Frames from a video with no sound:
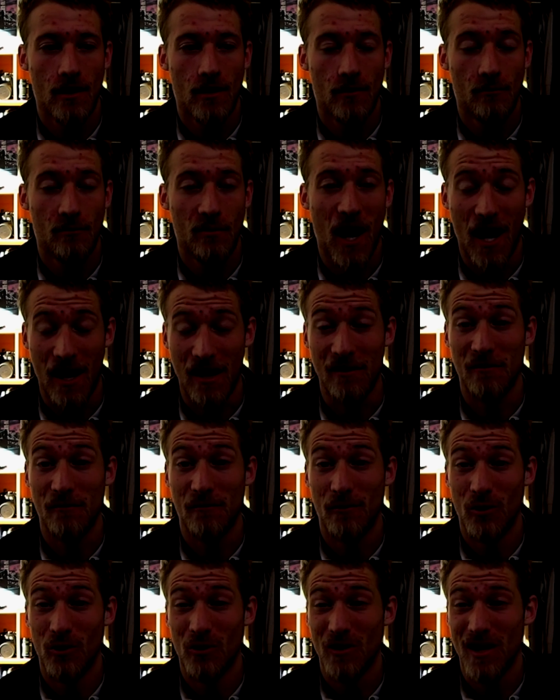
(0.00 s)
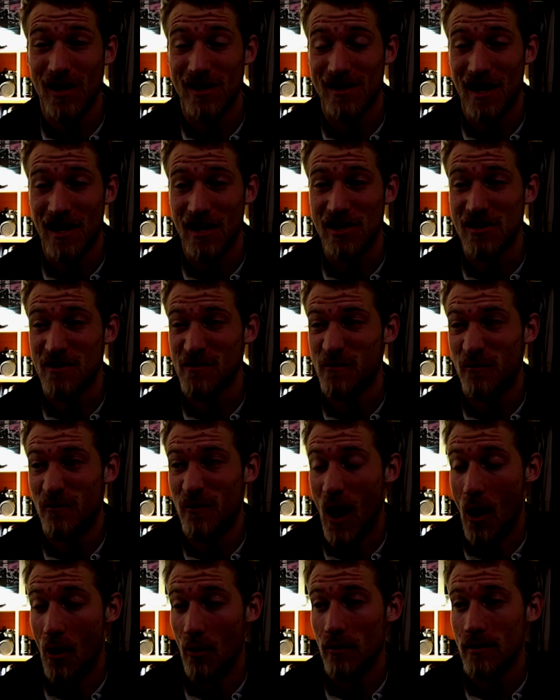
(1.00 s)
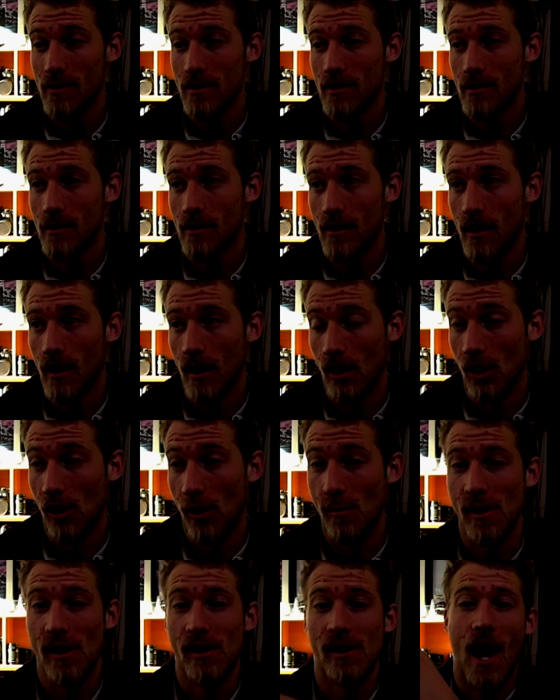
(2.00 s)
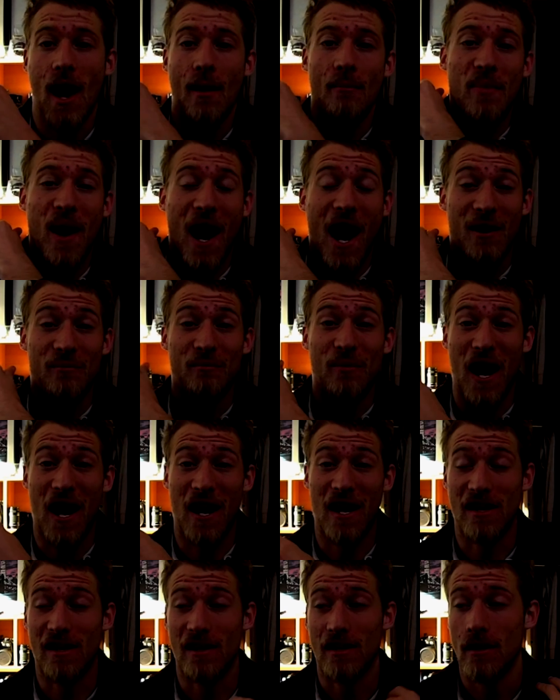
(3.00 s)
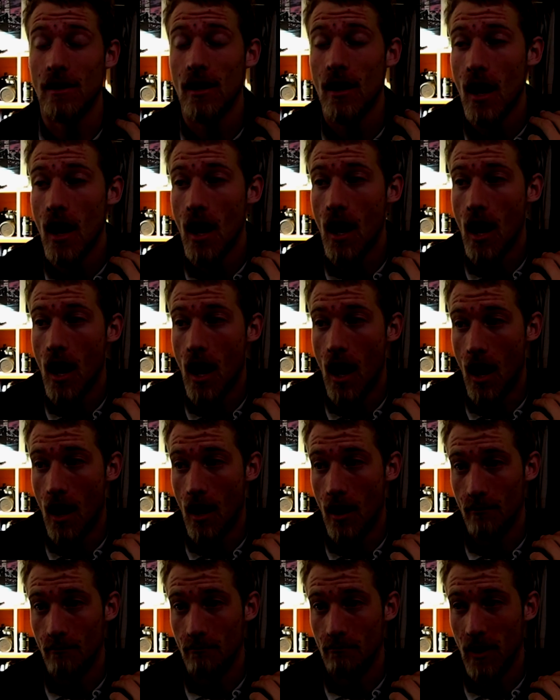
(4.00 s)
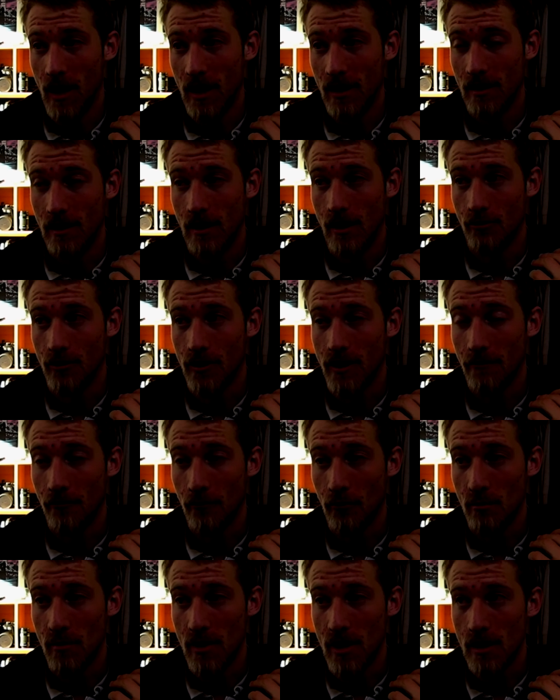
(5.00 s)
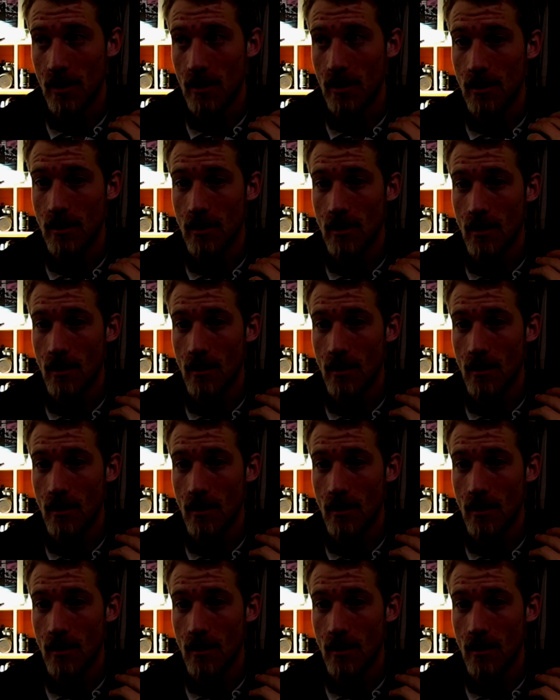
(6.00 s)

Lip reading: painful because I just felt a little bit of that back pain, and then they were giving me,